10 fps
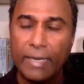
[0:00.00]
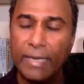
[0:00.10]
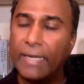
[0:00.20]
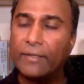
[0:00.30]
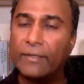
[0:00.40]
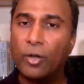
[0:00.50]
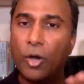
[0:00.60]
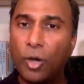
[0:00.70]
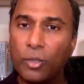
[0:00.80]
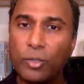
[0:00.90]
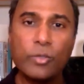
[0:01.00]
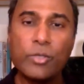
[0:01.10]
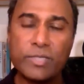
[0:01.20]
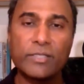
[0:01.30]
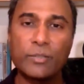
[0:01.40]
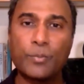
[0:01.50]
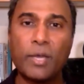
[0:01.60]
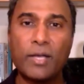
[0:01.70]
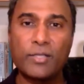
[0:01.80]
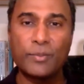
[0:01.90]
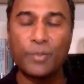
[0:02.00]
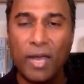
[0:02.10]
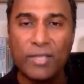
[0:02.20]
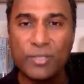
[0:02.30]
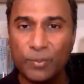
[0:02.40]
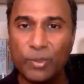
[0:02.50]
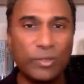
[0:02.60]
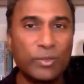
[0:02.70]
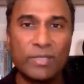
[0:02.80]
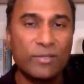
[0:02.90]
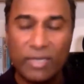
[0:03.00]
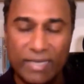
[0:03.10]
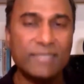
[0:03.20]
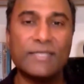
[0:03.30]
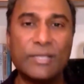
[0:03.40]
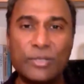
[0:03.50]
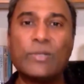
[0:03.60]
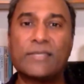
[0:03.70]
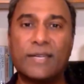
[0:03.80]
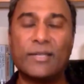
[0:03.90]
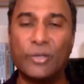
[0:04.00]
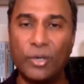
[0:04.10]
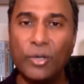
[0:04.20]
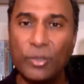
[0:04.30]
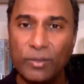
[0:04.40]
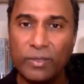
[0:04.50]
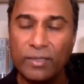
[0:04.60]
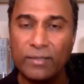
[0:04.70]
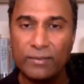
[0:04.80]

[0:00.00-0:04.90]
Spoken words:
And all of those things are possible, and you can easily do this on your own.